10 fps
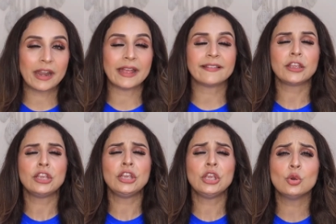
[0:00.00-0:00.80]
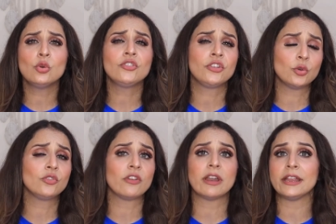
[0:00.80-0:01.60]
has a huge
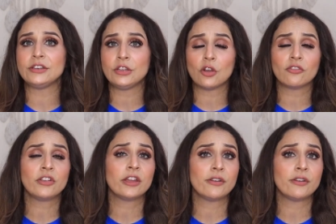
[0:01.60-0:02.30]
variety of hair